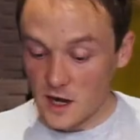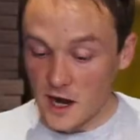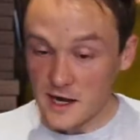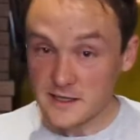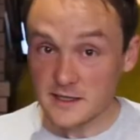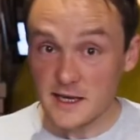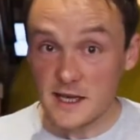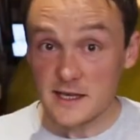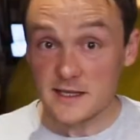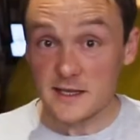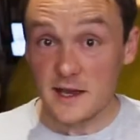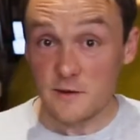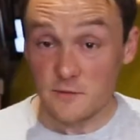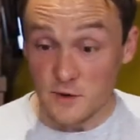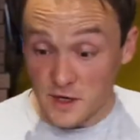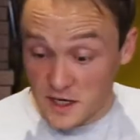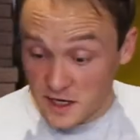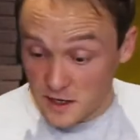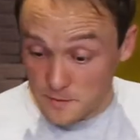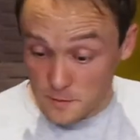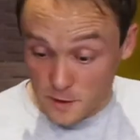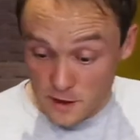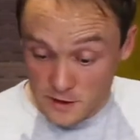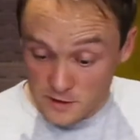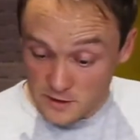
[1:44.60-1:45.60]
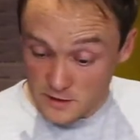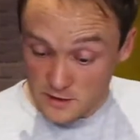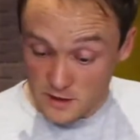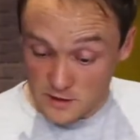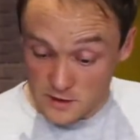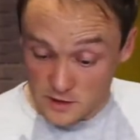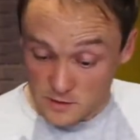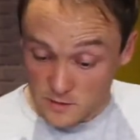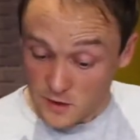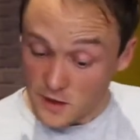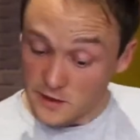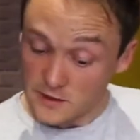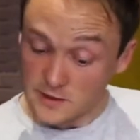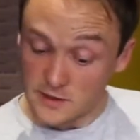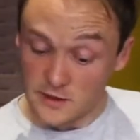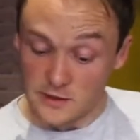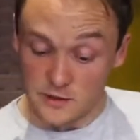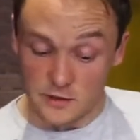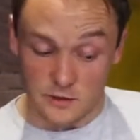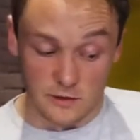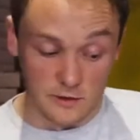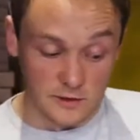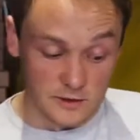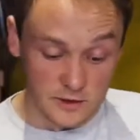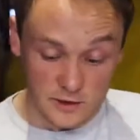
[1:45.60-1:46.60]
as I said, we keep our tomato
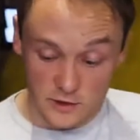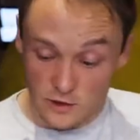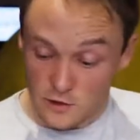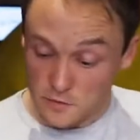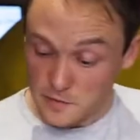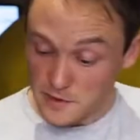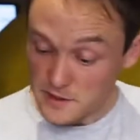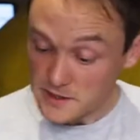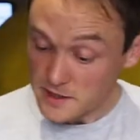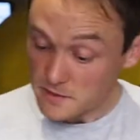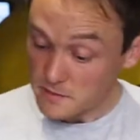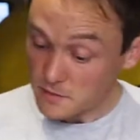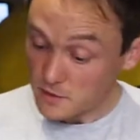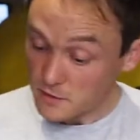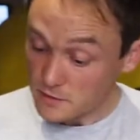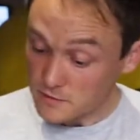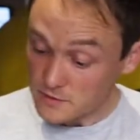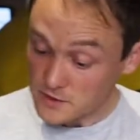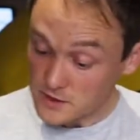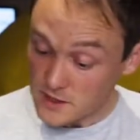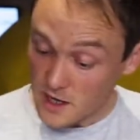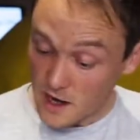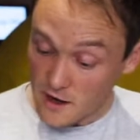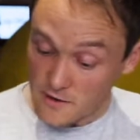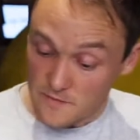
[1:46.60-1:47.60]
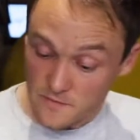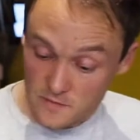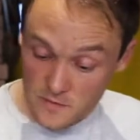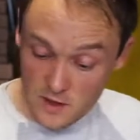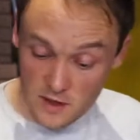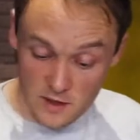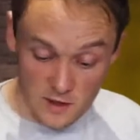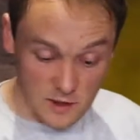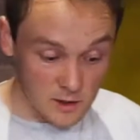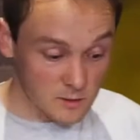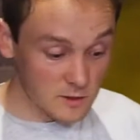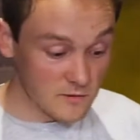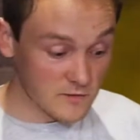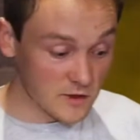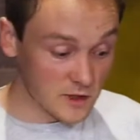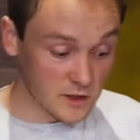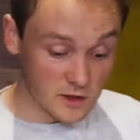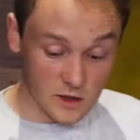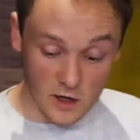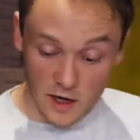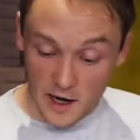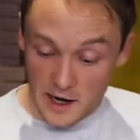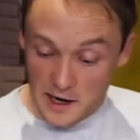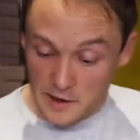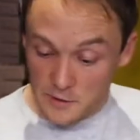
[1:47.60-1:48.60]
sauce super simple. So we've just
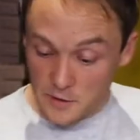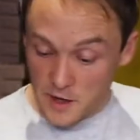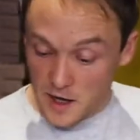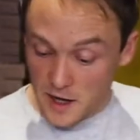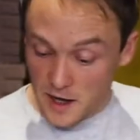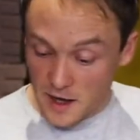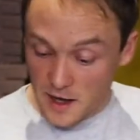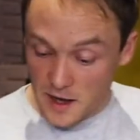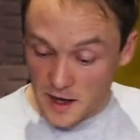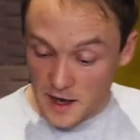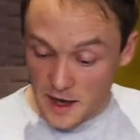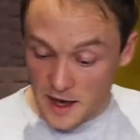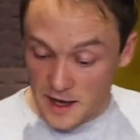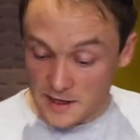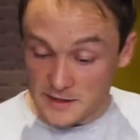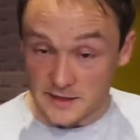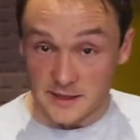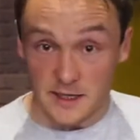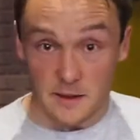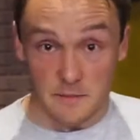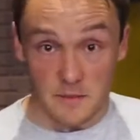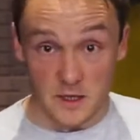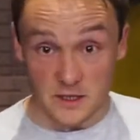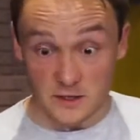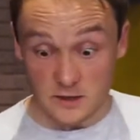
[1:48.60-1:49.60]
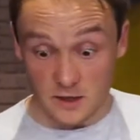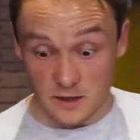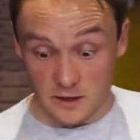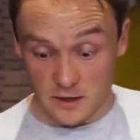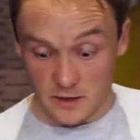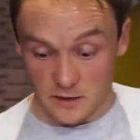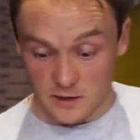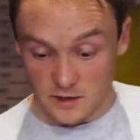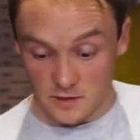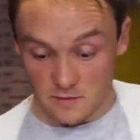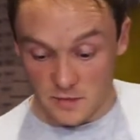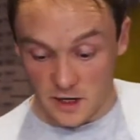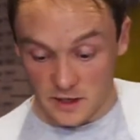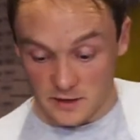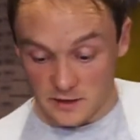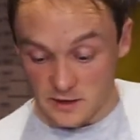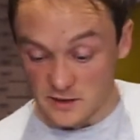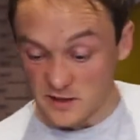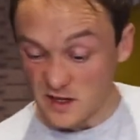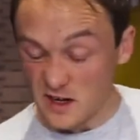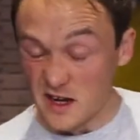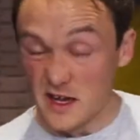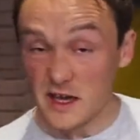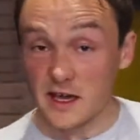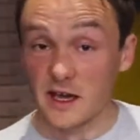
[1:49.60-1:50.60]
got our San Marzano
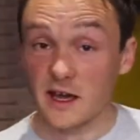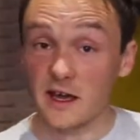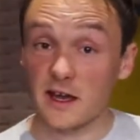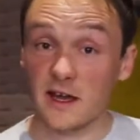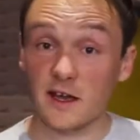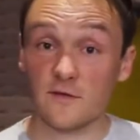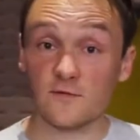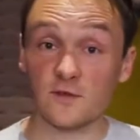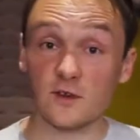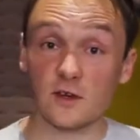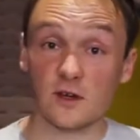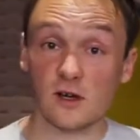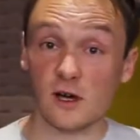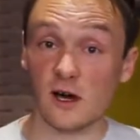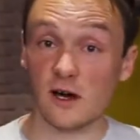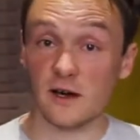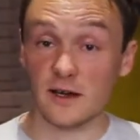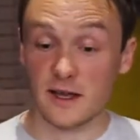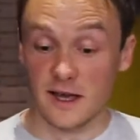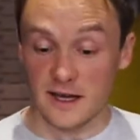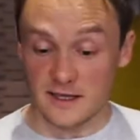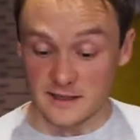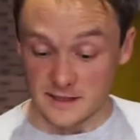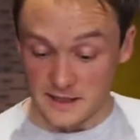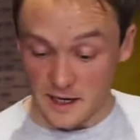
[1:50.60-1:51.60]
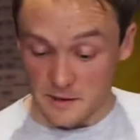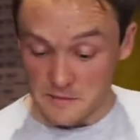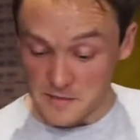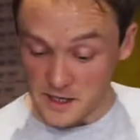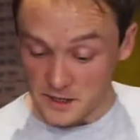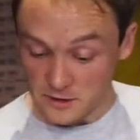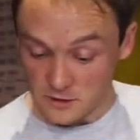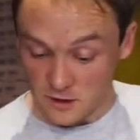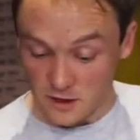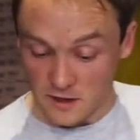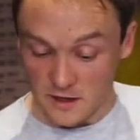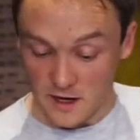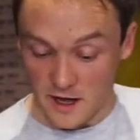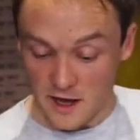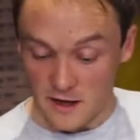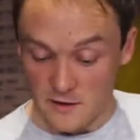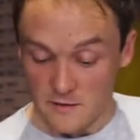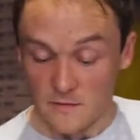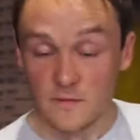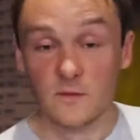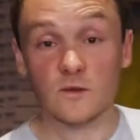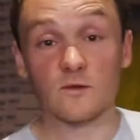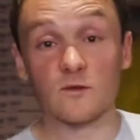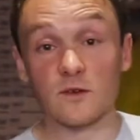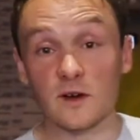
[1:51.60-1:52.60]
tomatoes in here. If you can't get San
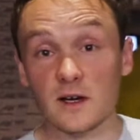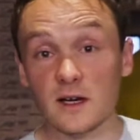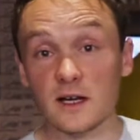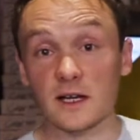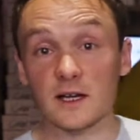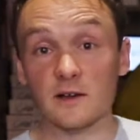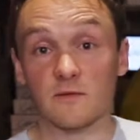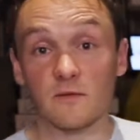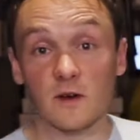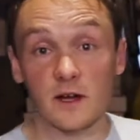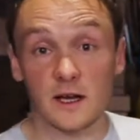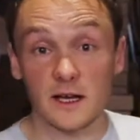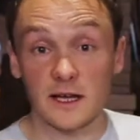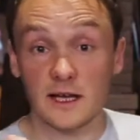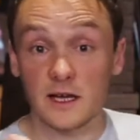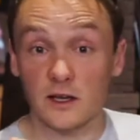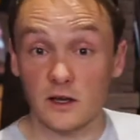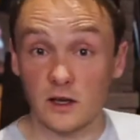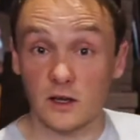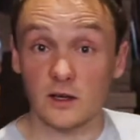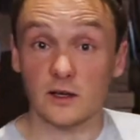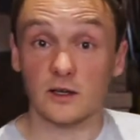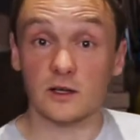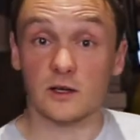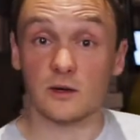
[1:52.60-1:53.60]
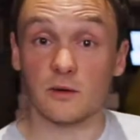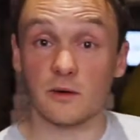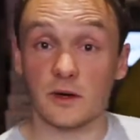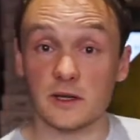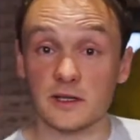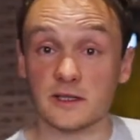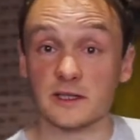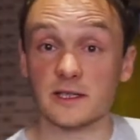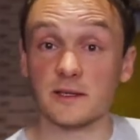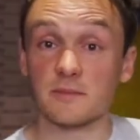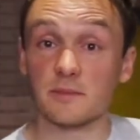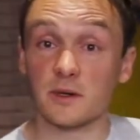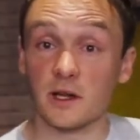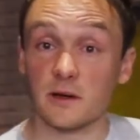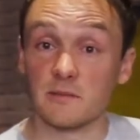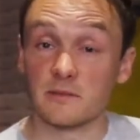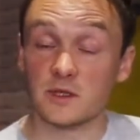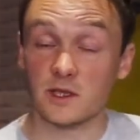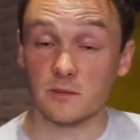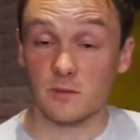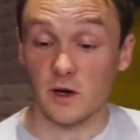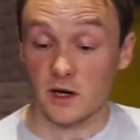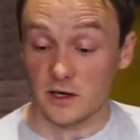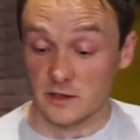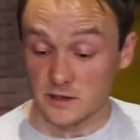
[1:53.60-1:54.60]
Marzano, really good quality plum
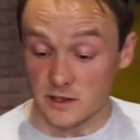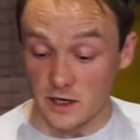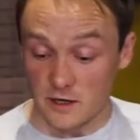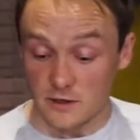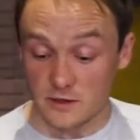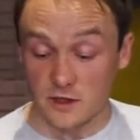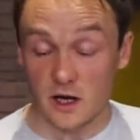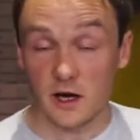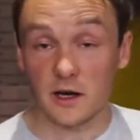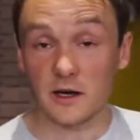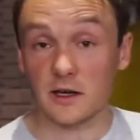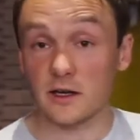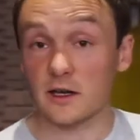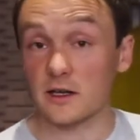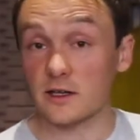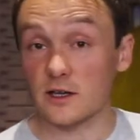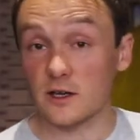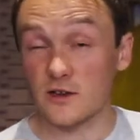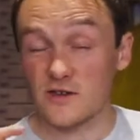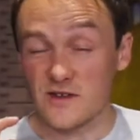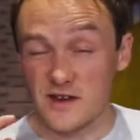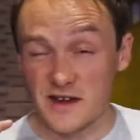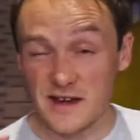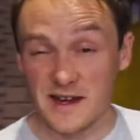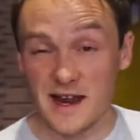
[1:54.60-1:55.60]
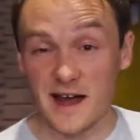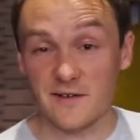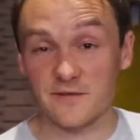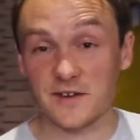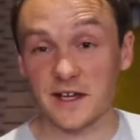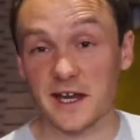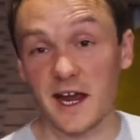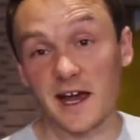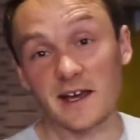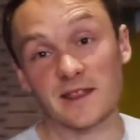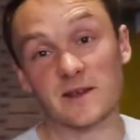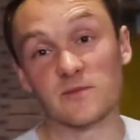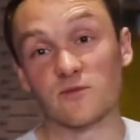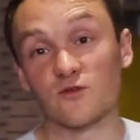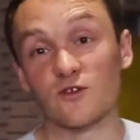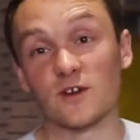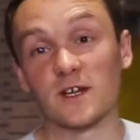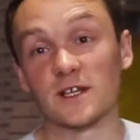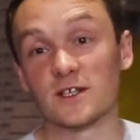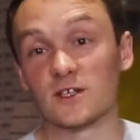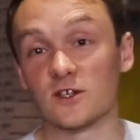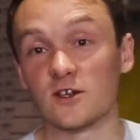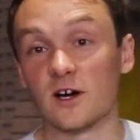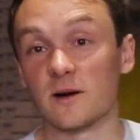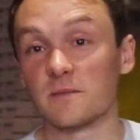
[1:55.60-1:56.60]
tomatoes are gonna do. Never get the
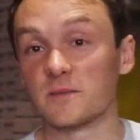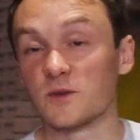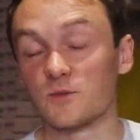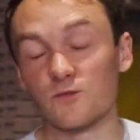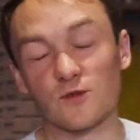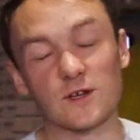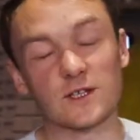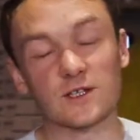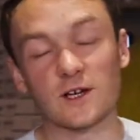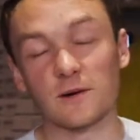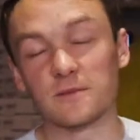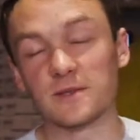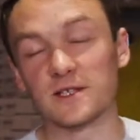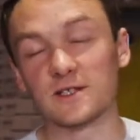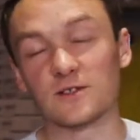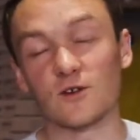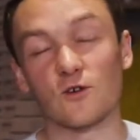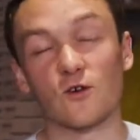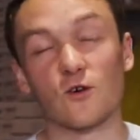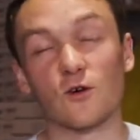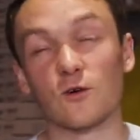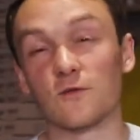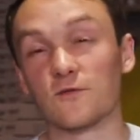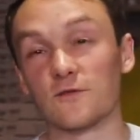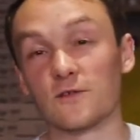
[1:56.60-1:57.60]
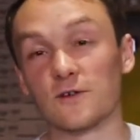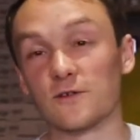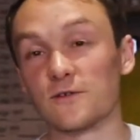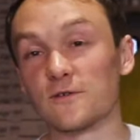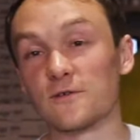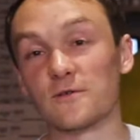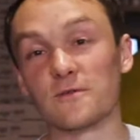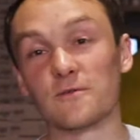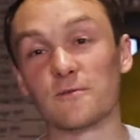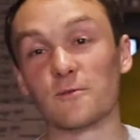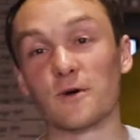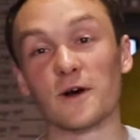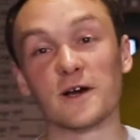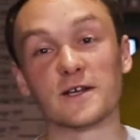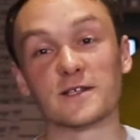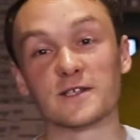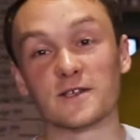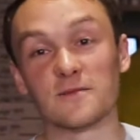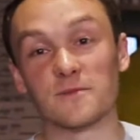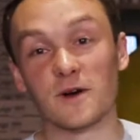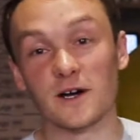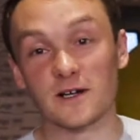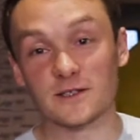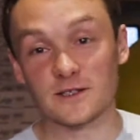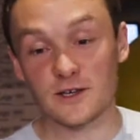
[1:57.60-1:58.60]
pre-chopped. Pre-chopped is awful, worst
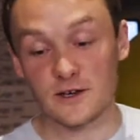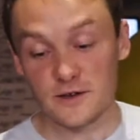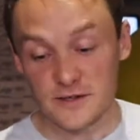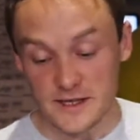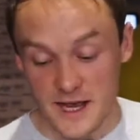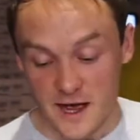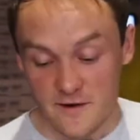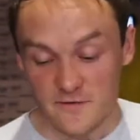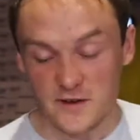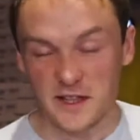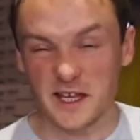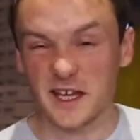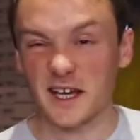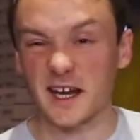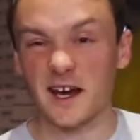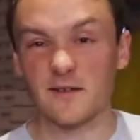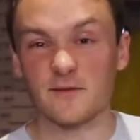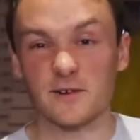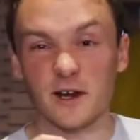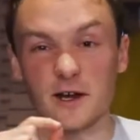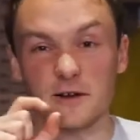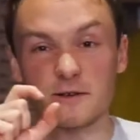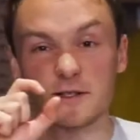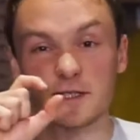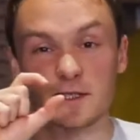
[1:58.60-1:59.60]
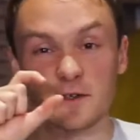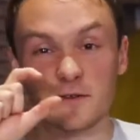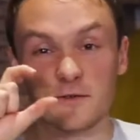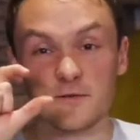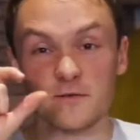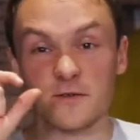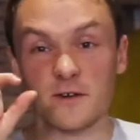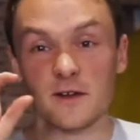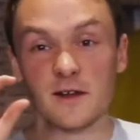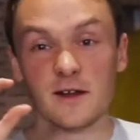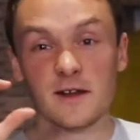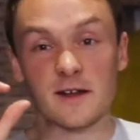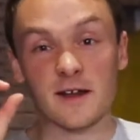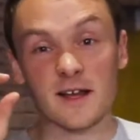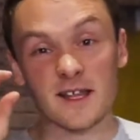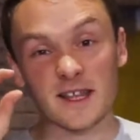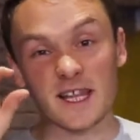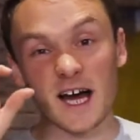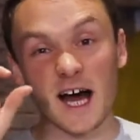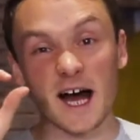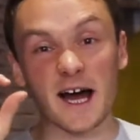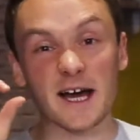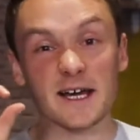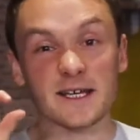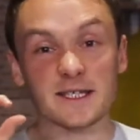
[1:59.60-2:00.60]
tomatoes ever. They're gonna have loads of
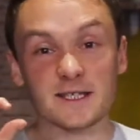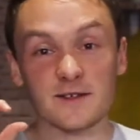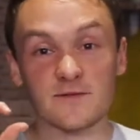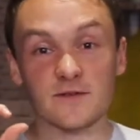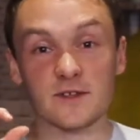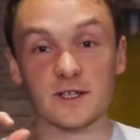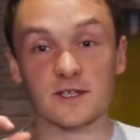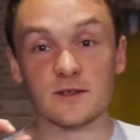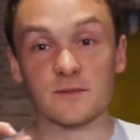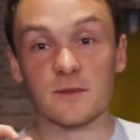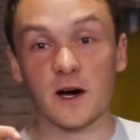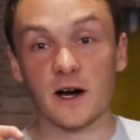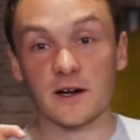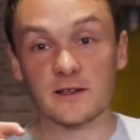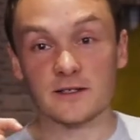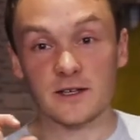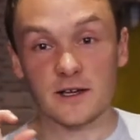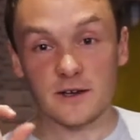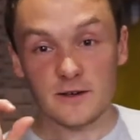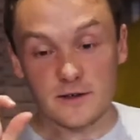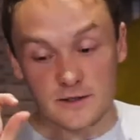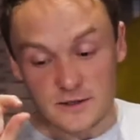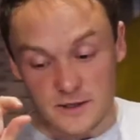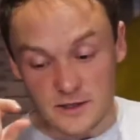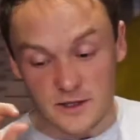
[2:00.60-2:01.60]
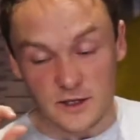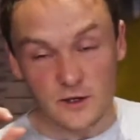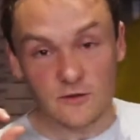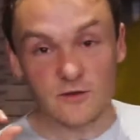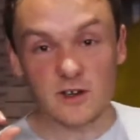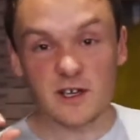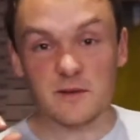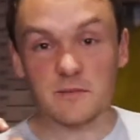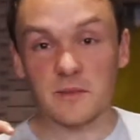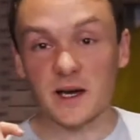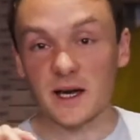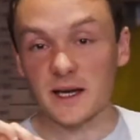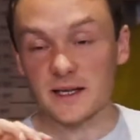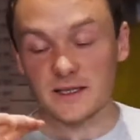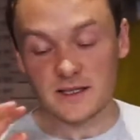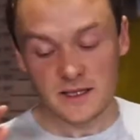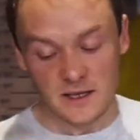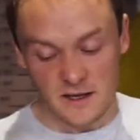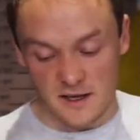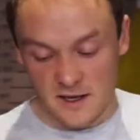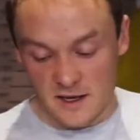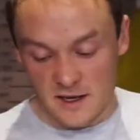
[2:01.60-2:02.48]
the eyes of the tomatoes and the green bits.